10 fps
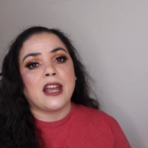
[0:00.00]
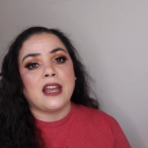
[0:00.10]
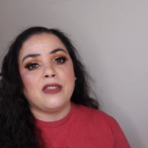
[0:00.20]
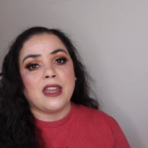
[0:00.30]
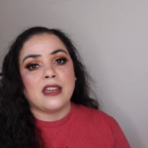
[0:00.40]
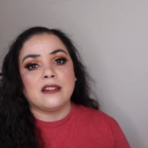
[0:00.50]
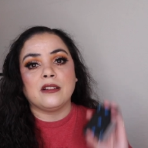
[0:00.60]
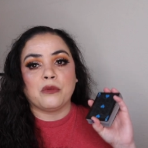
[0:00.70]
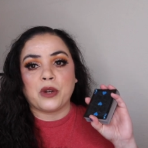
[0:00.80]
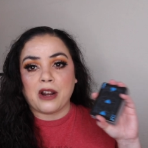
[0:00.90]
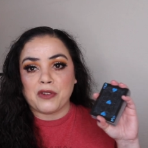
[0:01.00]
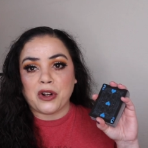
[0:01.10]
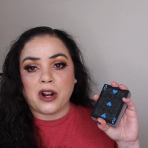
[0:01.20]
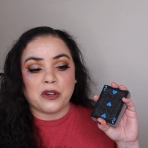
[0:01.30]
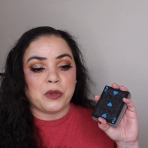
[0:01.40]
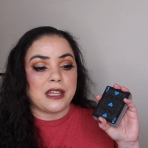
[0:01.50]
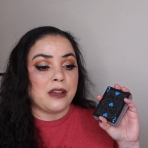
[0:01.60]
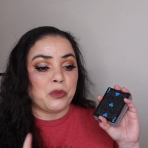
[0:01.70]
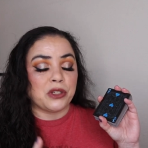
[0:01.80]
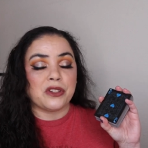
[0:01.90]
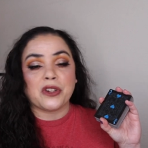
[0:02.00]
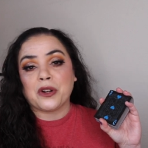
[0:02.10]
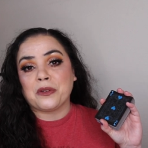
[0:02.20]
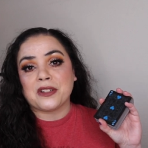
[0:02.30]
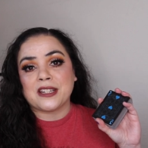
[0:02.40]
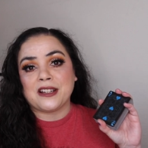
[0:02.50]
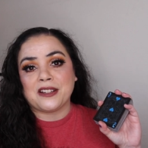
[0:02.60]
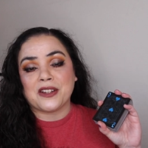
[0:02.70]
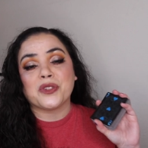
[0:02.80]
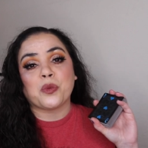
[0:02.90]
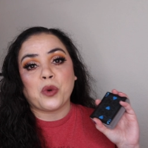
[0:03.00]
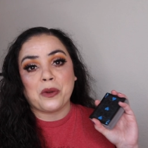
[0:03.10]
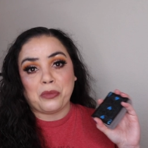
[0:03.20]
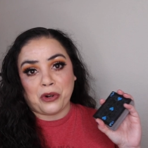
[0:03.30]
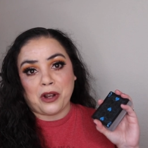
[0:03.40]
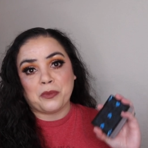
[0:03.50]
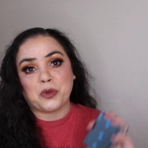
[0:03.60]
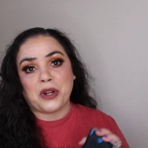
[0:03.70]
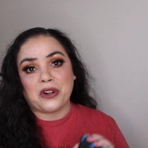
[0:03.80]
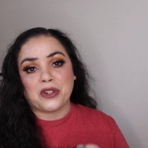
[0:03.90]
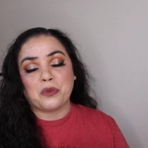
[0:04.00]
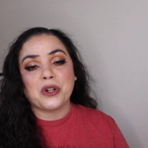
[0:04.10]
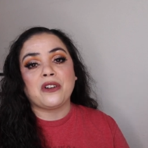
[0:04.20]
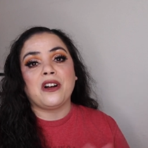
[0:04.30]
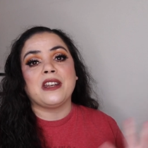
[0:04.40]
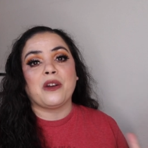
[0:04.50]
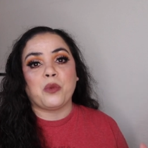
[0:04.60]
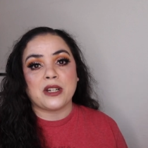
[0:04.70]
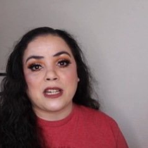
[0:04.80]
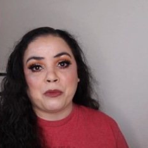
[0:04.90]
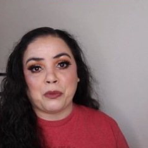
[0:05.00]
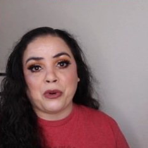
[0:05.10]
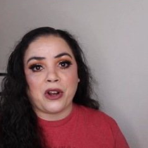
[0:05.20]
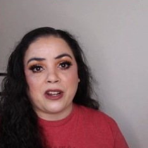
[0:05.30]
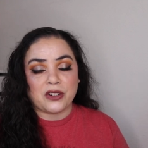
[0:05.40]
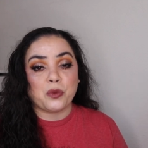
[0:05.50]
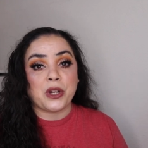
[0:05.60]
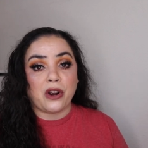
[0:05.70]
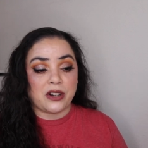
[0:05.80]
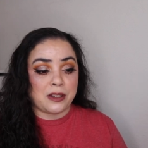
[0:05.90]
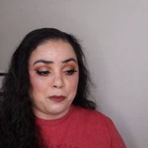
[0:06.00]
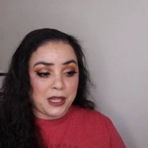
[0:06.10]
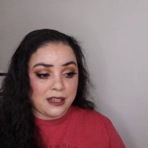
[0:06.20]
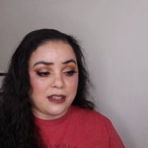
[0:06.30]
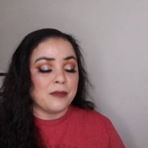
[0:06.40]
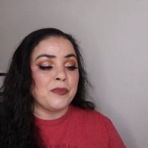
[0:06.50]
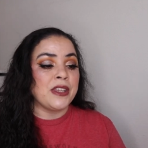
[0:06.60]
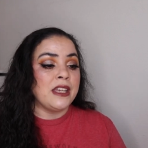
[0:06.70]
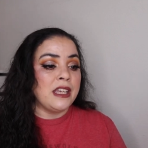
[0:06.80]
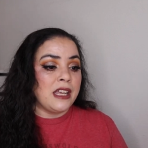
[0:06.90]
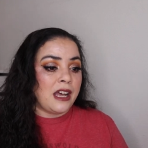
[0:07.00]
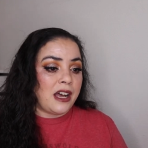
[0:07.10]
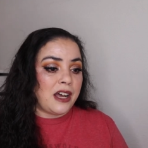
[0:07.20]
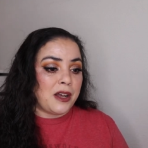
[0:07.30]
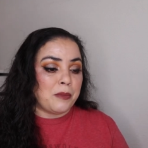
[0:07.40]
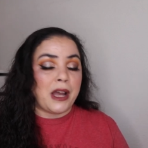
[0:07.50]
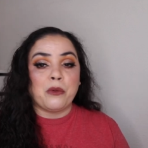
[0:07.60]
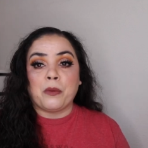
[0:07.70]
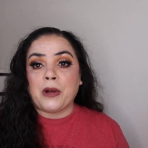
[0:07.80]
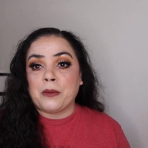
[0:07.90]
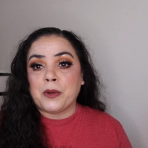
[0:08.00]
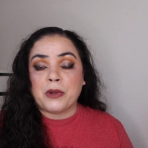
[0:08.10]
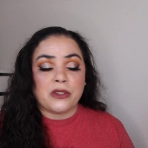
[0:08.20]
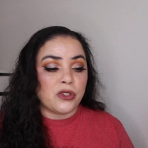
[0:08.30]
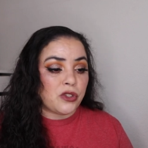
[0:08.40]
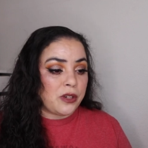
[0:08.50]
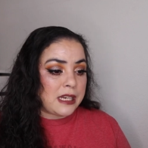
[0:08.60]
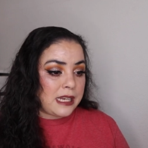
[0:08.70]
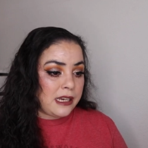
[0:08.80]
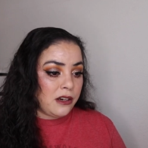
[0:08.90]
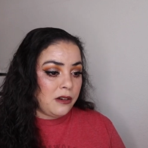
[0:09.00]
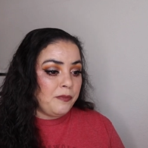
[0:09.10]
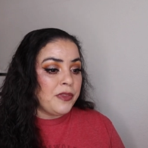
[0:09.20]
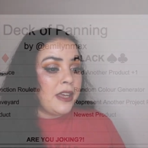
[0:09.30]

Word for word: and then whatever card we get will deter tell us what prompt we are to work on and what type of product we are to pick. Um, I will pop up on the screen here.